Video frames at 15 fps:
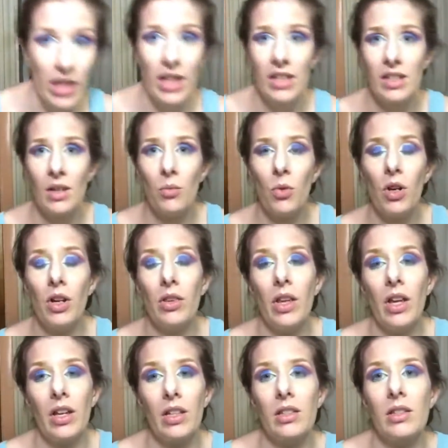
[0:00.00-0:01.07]
guess I'm wearing that
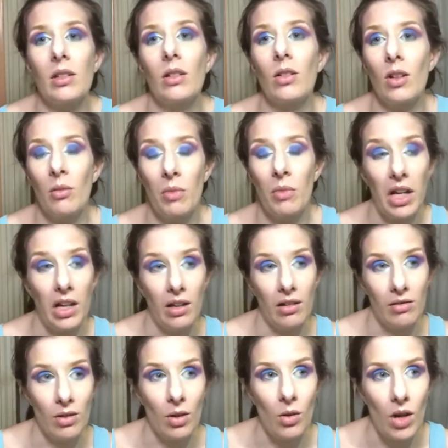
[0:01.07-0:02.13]
concealer on my hand
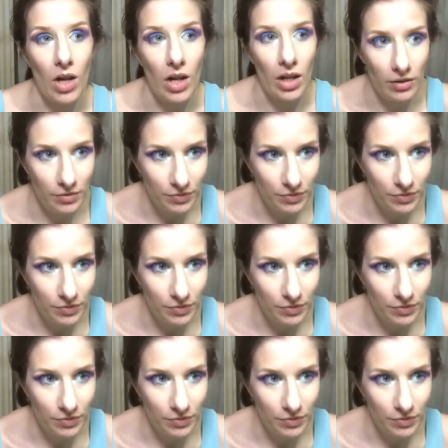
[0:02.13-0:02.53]
for a while,